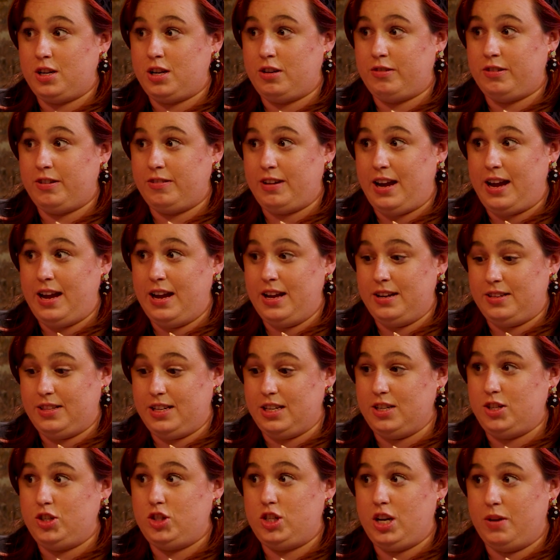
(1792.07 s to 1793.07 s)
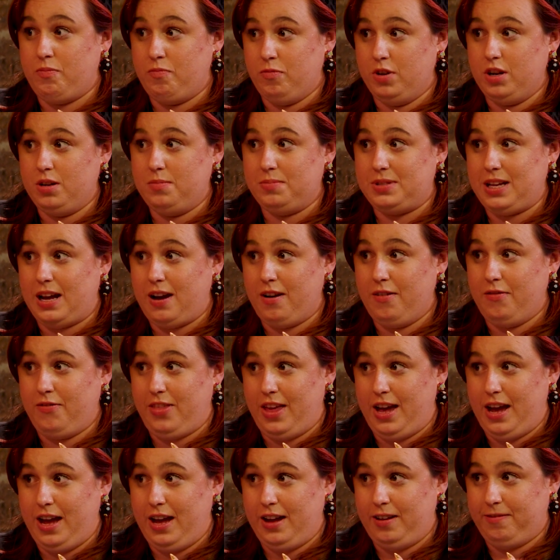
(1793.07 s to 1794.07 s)
created these gym rooms out of
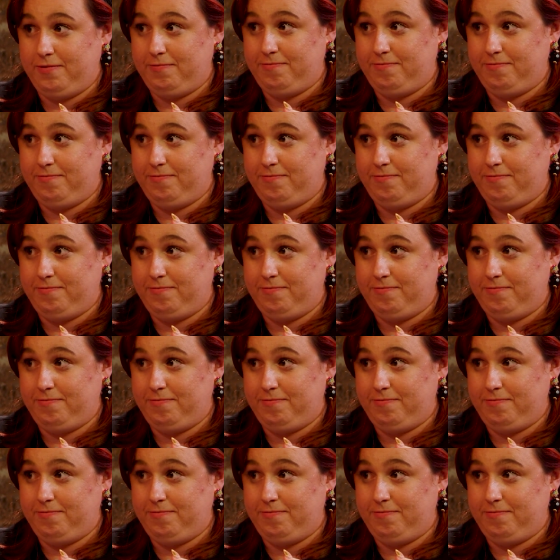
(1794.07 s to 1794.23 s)
the